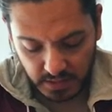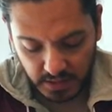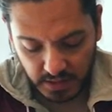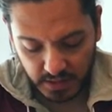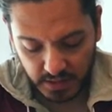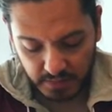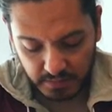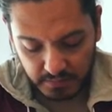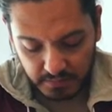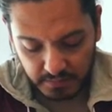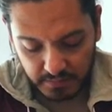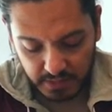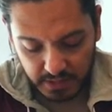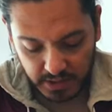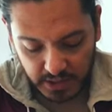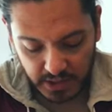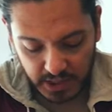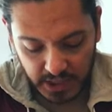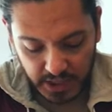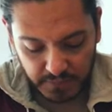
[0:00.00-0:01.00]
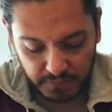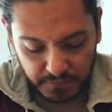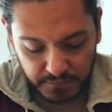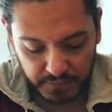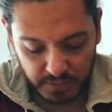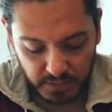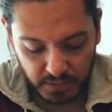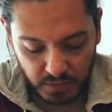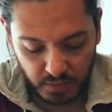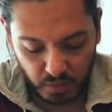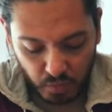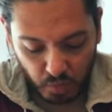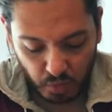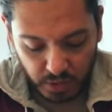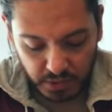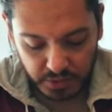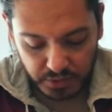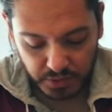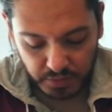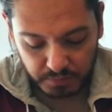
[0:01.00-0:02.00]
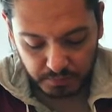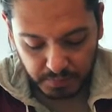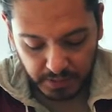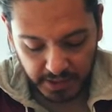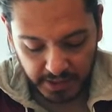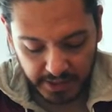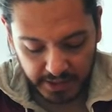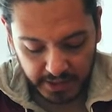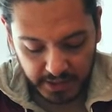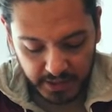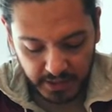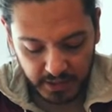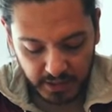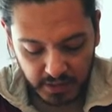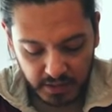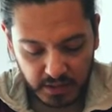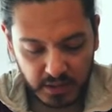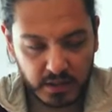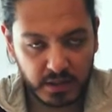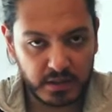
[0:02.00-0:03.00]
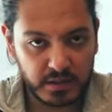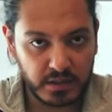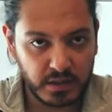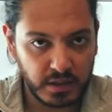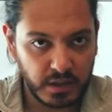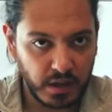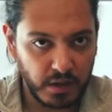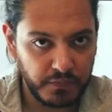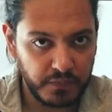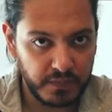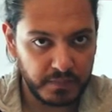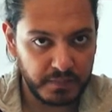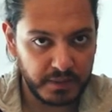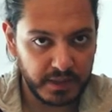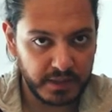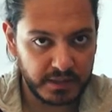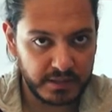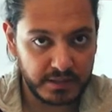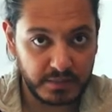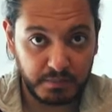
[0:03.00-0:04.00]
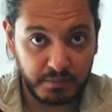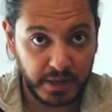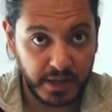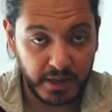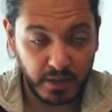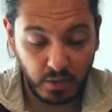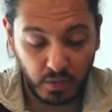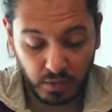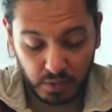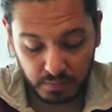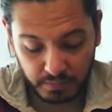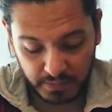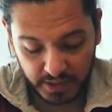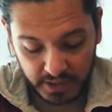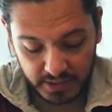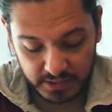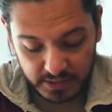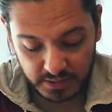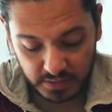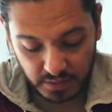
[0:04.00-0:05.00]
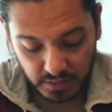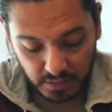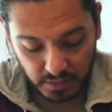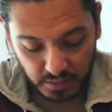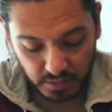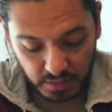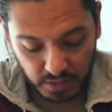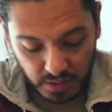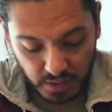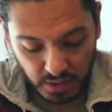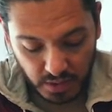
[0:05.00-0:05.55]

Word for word: Um, if you want to buy the coffee beans, by all means do,